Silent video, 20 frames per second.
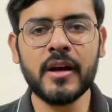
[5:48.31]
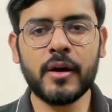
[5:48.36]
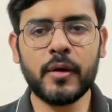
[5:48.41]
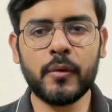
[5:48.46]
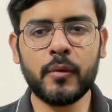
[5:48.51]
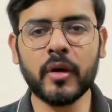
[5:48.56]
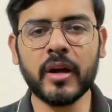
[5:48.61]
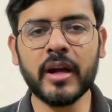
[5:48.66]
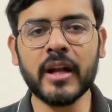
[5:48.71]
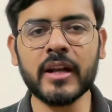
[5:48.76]

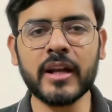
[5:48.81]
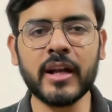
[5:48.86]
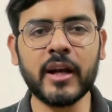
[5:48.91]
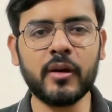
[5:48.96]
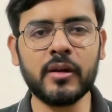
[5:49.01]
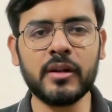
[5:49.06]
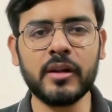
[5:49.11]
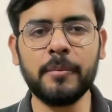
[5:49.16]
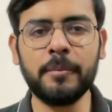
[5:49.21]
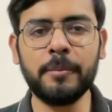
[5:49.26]
We can click on
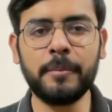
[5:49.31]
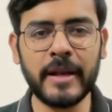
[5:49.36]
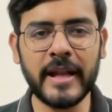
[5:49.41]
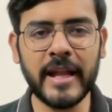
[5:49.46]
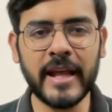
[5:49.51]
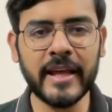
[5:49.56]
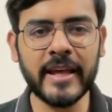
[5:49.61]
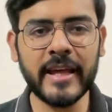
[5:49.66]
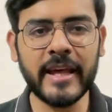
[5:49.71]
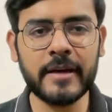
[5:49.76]
the
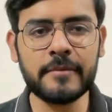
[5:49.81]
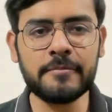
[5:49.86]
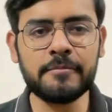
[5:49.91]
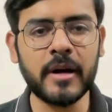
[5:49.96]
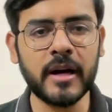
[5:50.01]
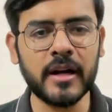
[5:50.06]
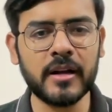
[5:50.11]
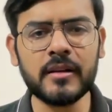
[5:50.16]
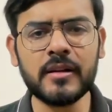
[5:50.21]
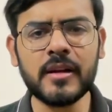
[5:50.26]
play game
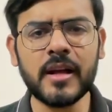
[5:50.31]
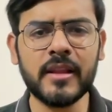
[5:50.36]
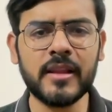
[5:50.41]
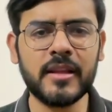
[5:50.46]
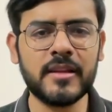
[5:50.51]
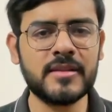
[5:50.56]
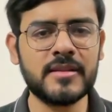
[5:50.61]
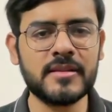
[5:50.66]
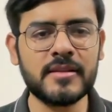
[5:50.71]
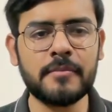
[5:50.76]
button.
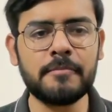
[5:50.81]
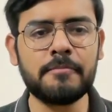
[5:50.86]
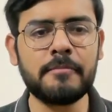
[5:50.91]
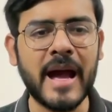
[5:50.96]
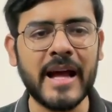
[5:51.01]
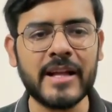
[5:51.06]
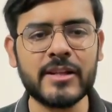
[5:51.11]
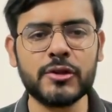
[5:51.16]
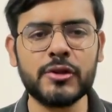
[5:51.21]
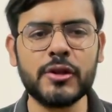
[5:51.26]
This is a
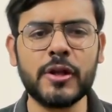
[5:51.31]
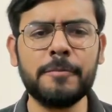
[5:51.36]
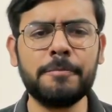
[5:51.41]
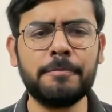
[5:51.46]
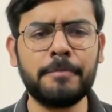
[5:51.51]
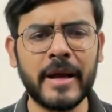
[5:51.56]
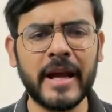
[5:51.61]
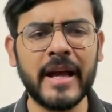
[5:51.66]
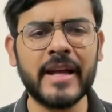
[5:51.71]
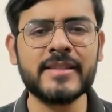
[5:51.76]
match the
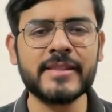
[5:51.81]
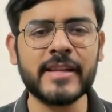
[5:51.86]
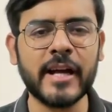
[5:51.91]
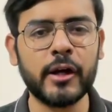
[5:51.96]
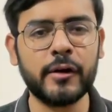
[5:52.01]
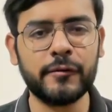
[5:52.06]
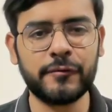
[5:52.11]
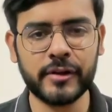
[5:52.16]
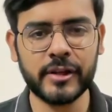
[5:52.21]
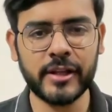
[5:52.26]
pairs kind
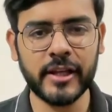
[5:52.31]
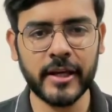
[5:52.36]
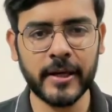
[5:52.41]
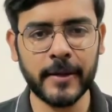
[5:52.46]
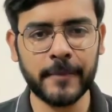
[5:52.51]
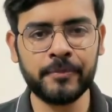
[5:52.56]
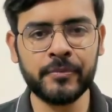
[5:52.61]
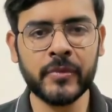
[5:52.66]
of a thing.